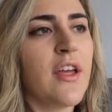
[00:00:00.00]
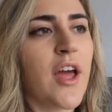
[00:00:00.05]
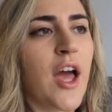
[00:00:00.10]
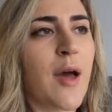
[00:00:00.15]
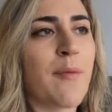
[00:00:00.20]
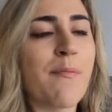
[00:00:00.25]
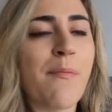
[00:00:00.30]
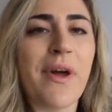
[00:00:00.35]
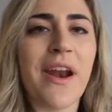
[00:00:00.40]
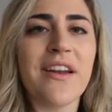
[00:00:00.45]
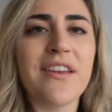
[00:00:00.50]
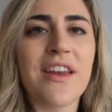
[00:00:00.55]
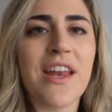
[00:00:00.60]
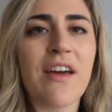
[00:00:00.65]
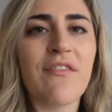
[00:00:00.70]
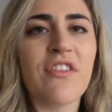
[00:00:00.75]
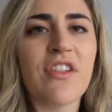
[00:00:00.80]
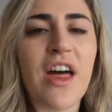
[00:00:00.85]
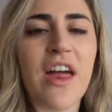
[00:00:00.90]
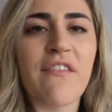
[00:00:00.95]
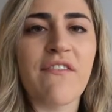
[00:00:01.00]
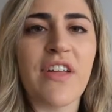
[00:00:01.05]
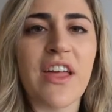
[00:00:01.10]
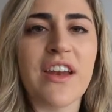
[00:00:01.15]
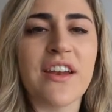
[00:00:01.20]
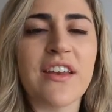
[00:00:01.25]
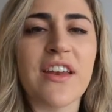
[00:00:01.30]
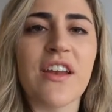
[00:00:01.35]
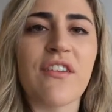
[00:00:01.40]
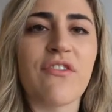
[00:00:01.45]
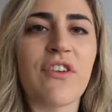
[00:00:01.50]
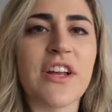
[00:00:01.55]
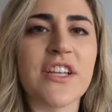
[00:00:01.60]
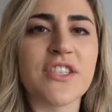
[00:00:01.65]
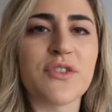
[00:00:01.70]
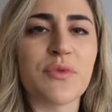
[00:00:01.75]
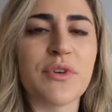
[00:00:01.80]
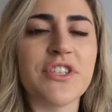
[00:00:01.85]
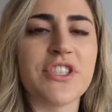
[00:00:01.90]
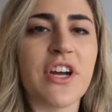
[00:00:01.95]
But I did have a lot of flight attendant
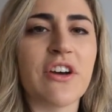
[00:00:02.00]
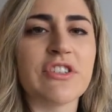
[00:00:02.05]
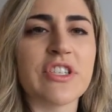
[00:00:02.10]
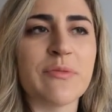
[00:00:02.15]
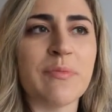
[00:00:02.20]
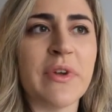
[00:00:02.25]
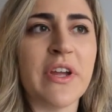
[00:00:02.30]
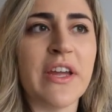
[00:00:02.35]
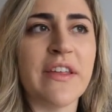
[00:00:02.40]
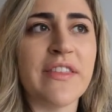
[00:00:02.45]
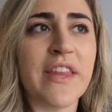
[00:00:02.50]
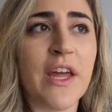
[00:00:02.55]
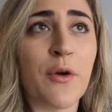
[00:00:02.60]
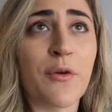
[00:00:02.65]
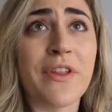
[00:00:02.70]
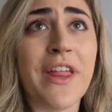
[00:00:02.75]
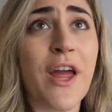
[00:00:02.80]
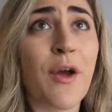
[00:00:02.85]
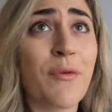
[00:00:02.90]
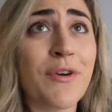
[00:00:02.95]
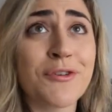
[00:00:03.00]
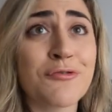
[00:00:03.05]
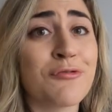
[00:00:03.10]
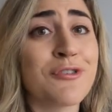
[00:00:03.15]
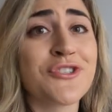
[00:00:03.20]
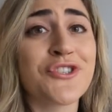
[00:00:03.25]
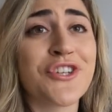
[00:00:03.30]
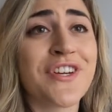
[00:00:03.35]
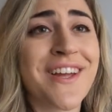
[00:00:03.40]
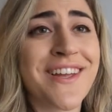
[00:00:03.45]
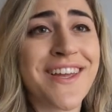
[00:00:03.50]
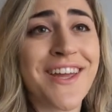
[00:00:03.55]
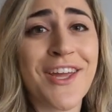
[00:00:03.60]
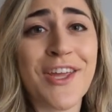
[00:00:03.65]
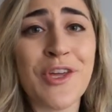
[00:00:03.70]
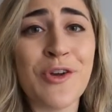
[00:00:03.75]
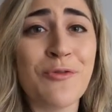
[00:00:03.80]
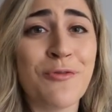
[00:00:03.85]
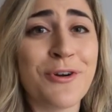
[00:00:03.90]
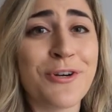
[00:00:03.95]
friends reach out to me and they were like, which one should I get?
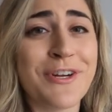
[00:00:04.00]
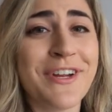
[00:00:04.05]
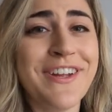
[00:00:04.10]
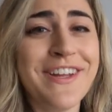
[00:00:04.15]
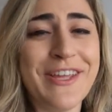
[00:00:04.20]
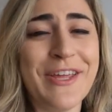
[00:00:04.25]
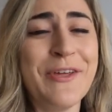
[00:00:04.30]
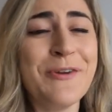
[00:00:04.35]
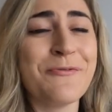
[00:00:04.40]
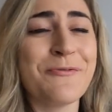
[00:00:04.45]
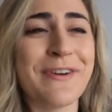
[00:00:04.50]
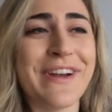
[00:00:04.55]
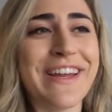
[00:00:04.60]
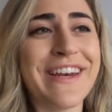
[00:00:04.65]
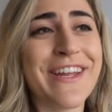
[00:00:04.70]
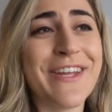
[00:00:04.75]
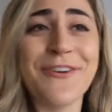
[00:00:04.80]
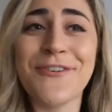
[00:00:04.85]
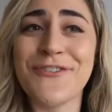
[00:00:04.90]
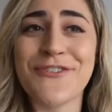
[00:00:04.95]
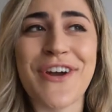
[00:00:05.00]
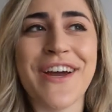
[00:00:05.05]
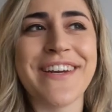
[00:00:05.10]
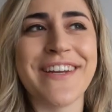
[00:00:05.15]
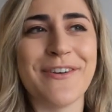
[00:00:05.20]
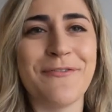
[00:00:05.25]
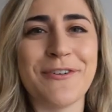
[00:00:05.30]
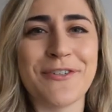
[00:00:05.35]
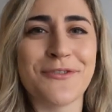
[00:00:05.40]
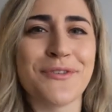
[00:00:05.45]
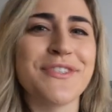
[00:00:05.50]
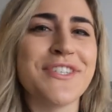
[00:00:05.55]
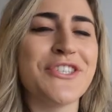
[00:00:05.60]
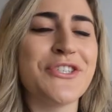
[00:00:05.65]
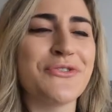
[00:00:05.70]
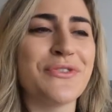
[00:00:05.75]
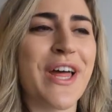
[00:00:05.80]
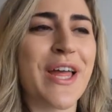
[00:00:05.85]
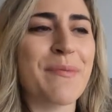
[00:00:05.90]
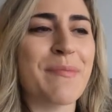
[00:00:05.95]
You were in it, you tried it. Which one did
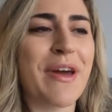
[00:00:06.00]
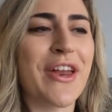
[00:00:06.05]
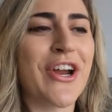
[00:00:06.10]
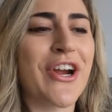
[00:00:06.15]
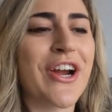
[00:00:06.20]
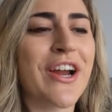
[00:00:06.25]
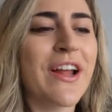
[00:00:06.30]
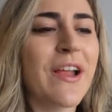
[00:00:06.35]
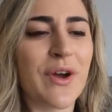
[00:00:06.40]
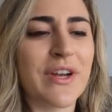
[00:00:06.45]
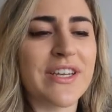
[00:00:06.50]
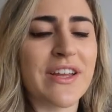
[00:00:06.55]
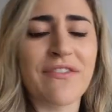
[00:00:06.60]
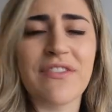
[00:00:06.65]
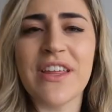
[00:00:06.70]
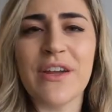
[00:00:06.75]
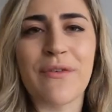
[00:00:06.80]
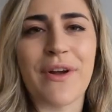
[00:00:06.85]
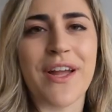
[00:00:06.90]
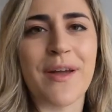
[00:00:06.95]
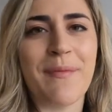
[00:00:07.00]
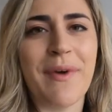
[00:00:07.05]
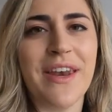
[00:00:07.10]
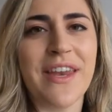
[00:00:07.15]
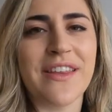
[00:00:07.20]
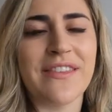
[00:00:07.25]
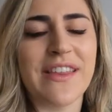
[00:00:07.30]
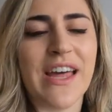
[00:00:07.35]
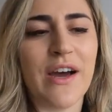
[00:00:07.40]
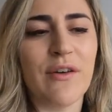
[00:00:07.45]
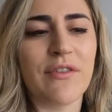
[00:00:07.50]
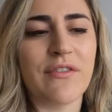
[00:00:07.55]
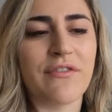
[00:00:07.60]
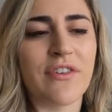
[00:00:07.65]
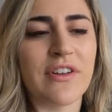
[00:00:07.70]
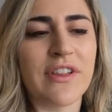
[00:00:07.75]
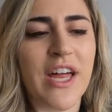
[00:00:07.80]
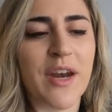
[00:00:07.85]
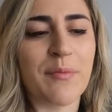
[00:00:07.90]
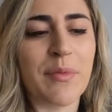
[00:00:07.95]
you like better? So I definitely recommended that one
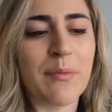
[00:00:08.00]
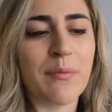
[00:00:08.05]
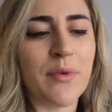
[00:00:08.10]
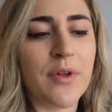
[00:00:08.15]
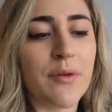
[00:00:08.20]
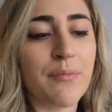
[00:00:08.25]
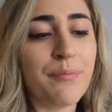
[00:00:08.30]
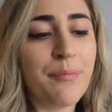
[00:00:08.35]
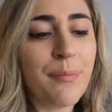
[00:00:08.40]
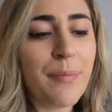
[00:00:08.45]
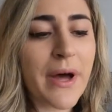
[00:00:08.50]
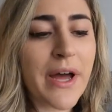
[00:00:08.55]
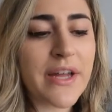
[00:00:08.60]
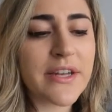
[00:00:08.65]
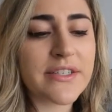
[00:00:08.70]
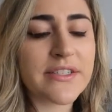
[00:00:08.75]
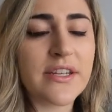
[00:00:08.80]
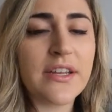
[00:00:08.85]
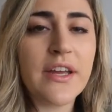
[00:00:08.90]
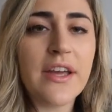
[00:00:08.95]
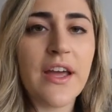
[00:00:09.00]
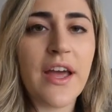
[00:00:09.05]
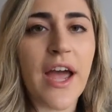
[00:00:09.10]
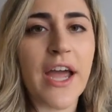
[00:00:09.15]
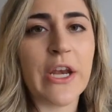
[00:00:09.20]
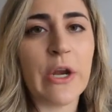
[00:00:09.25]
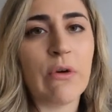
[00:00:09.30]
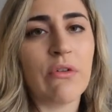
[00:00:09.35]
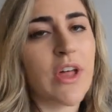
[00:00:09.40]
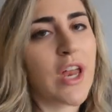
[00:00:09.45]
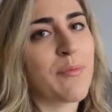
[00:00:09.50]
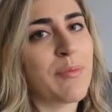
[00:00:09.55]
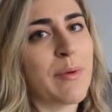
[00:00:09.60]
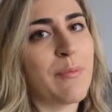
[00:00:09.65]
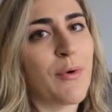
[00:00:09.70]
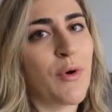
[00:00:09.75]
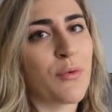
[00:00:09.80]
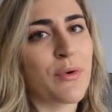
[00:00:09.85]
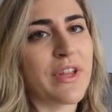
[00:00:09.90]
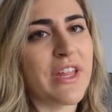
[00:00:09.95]
for a lot of people. But I know a lot of
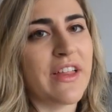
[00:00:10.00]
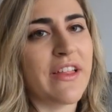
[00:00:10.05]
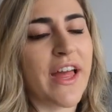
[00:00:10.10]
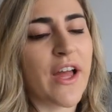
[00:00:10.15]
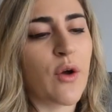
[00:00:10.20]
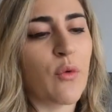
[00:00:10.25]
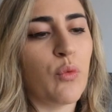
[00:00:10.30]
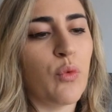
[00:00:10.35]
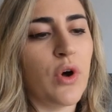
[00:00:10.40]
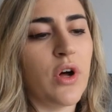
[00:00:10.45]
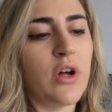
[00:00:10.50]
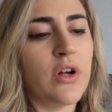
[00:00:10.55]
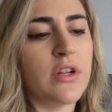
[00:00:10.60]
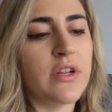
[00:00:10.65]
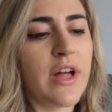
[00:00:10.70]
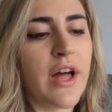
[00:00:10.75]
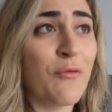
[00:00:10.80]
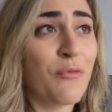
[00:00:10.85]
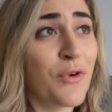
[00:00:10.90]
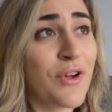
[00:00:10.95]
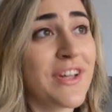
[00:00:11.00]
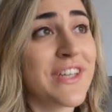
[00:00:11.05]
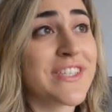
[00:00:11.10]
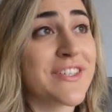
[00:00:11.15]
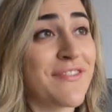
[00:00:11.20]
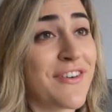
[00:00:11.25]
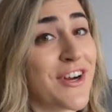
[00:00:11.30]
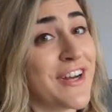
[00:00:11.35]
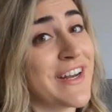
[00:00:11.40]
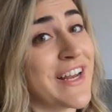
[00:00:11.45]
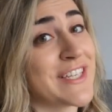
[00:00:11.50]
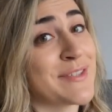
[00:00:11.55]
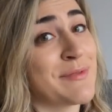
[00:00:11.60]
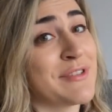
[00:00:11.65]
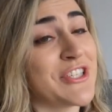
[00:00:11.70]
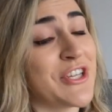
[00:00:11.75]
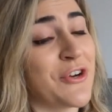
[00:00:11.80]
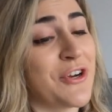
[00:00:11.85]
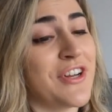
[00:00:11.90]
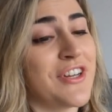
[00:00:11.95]
people really like wool and wool is a very nice
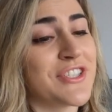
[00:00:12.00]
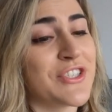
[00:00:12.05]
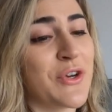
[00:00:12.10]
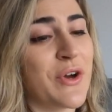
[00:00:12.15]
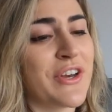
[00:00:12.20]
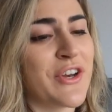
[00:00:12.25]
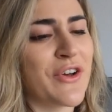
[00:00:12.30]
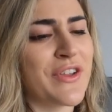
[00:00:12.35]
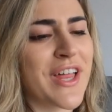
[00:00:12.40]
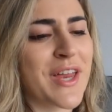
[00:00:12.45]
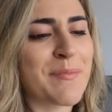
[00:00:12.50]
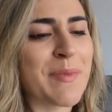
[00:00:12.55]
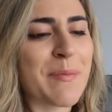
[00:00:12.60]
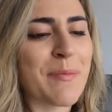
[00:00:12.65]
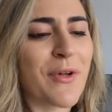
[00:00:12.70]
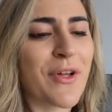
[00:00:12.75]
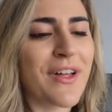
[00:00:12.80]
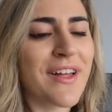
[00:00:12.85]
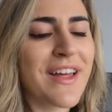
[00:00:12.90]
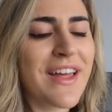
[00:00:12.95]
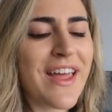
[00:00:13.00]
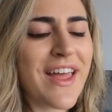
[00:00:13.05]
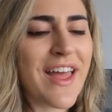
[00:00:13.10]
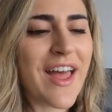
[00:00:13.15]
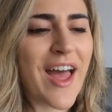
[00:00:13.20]
material. So I know a lot of people